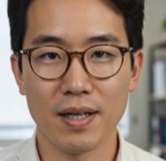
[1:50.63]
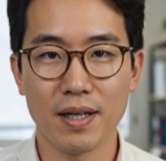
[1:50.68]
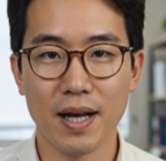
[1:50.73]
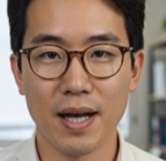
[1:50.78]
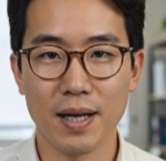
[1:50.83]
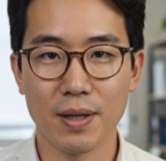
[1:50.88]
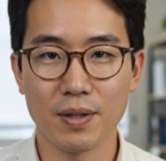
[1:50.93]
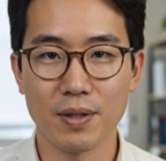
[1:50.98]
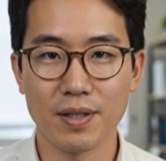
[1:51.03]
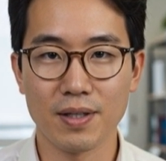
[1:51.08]

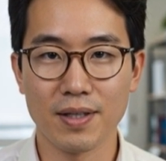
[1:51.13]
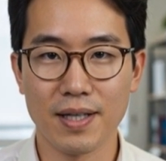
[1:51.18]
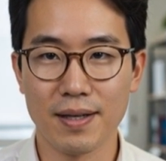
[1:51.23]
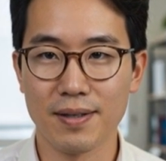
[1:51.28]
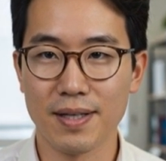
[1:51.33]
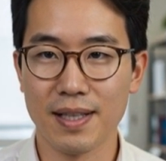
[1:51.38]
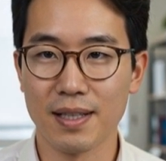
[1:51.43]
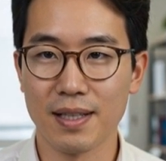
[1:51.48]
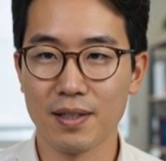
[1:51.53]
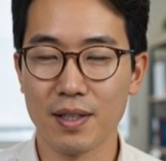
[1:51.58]
Io shouldn't have
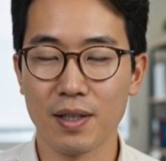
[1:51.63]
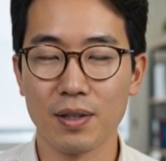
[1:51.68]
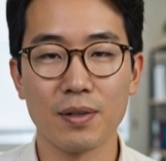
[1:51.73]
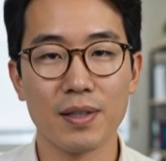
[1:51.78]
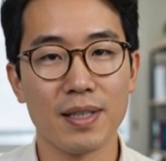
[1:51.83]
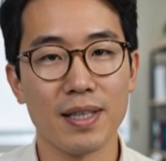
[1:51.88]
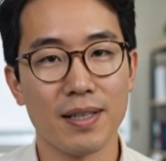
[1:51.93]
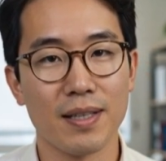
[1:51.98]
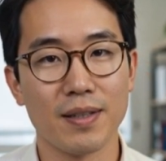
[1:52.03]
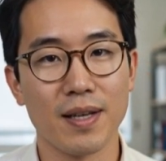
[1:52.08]
any internal
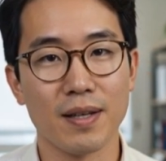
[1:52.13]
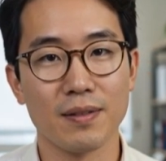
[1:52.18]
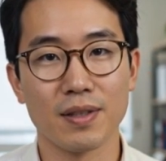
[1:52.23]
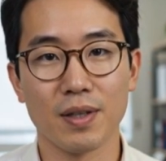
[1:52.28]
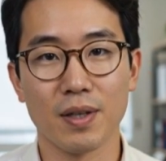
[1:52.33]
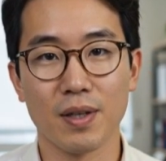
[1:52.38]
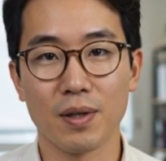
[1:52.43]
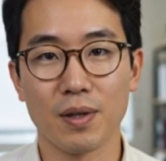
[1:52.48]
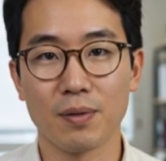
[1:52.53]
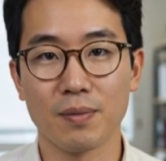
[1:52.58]
heat left
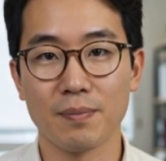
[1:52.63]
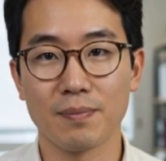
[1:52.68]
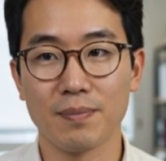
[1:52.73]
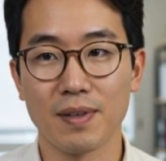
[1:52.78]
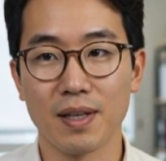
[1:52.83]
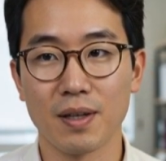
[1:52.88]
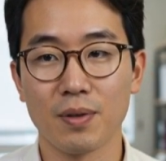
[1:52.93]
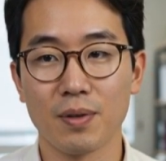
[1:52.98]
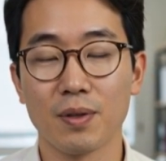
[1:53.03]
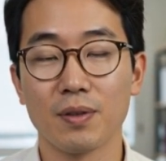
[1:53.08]
at all,
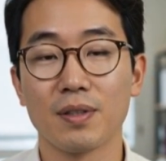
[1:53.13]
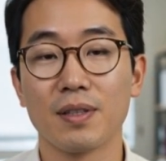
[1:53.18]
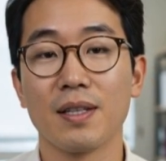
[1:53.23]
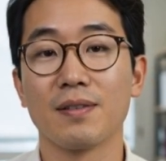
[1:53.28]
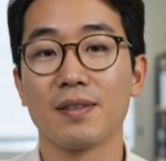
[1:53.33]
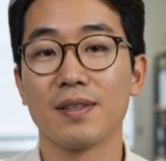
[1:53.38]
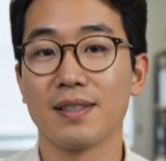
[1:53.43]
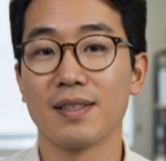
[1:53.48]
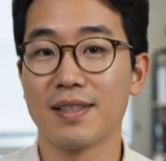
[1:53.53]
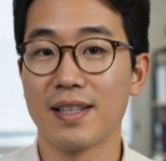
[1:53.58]
let alone
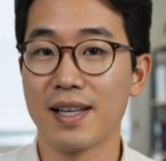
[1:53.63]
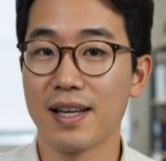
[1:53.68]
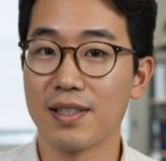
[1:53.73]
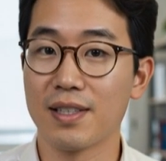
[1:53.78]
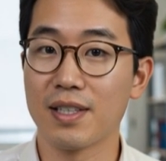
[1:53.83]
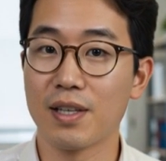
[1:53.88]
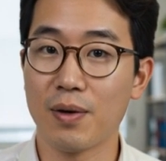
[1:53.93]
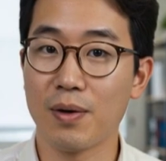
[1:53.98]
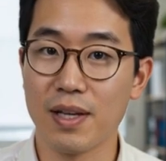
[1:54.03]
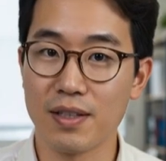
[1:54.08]
enough to stay
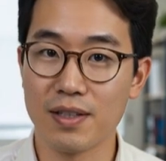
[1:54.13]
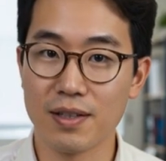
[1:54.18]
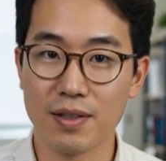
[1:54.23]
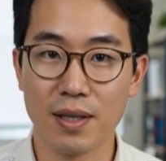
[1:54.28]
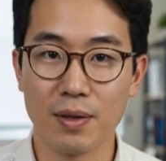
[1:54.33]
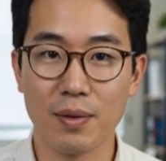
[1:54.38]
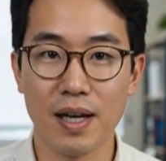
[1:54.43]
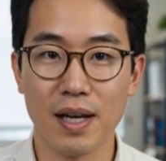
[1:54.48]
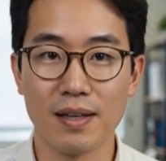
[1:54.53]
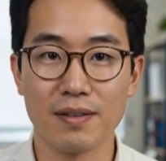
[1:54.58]
geologically
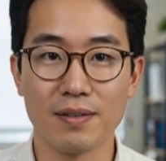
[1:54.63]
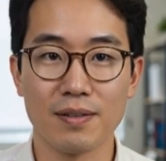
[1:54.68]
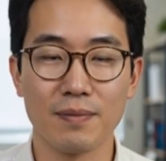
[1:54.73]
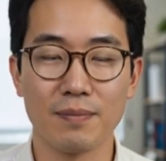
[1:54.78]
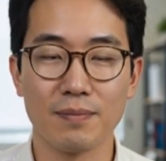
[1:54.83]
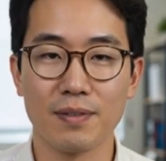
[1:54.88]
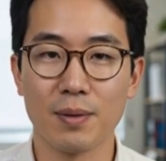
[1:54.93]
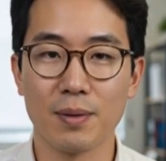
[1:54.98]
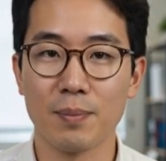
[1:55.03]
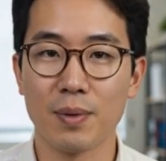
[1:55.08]
alive.
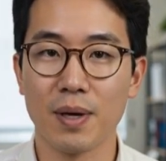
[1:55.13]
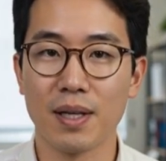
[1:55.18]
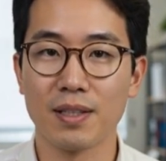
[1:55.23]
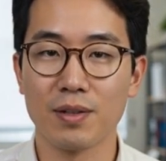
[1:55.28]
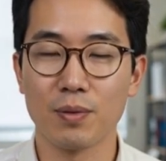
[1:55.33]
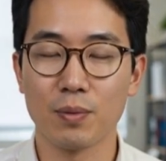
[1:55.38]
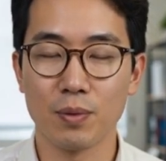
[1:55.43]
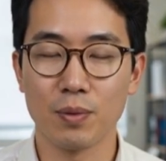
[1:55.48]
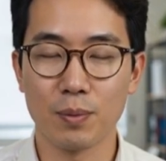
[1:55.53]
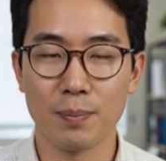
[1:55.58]
It breaks
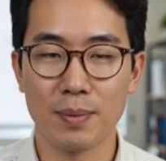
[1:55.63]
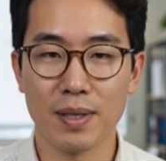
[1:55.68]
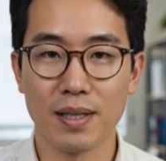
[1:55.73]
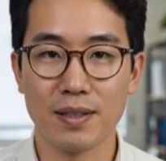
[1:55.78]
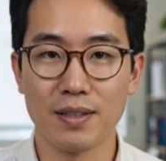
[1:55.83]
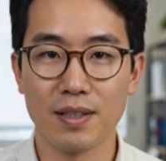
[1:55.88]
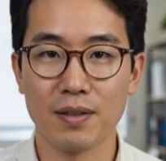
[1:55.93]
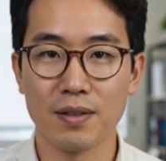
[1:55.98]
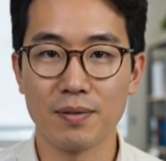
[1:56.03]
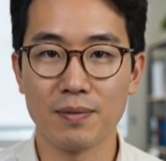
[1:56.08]
the rule
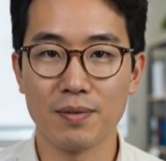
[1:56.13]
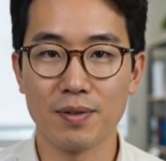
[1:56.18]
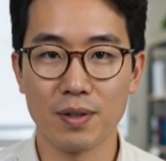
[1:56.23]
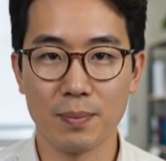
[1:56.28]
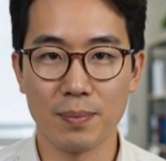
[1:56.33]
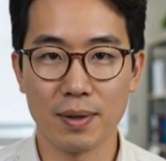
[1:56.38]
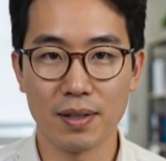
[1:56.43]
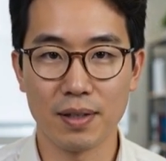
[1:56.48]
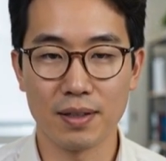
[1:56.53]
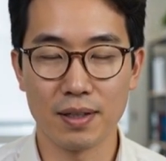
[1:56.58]
because of
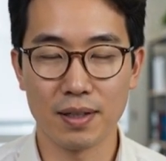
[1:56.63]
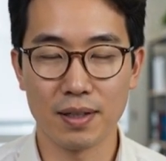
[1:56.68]
Jupiter.